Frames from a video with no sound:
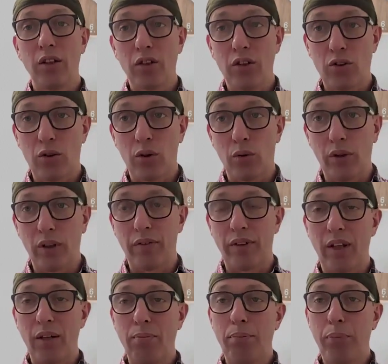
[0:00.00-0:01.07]
So if
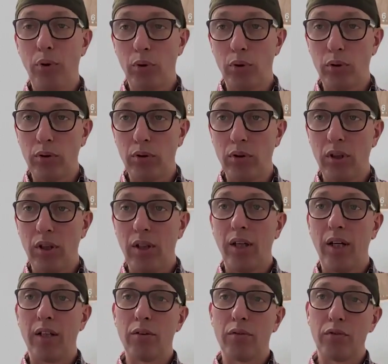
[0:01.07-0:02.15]
they pull
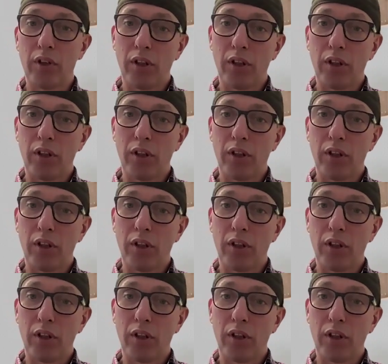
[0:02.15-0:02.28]
and you've